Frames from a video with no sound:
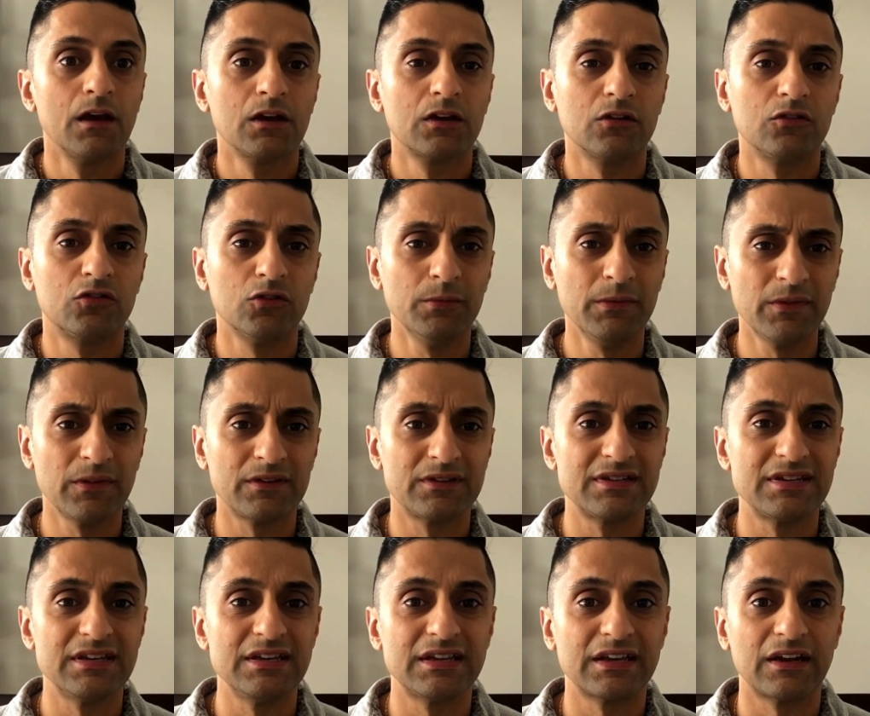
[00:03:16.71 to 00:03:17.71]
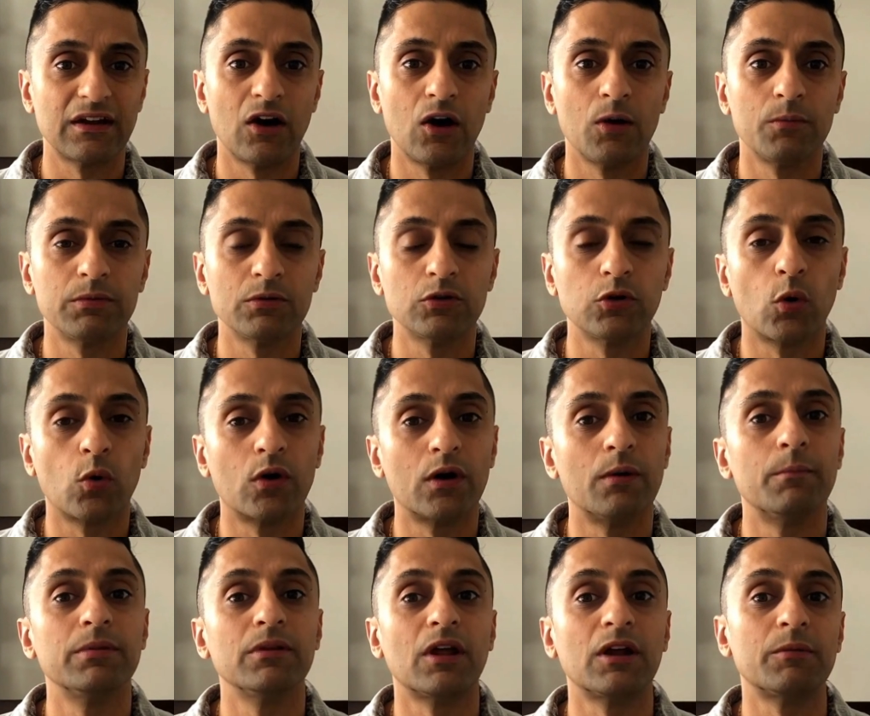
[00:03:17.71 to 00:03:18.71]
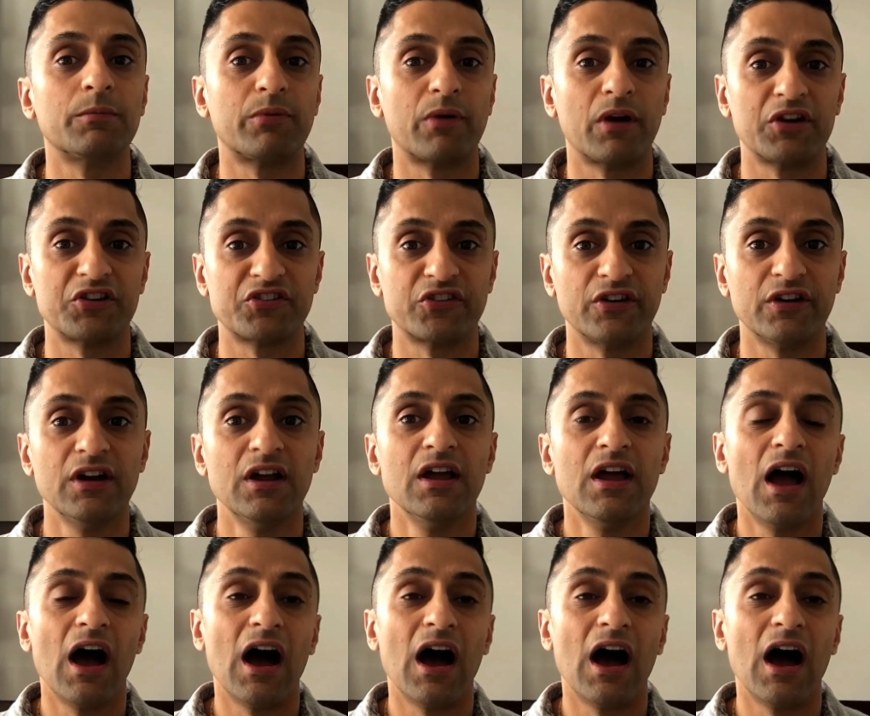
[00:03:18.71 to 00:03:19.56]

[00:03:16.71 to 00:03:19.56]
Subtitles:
Consuming the tea can help lower blood pressure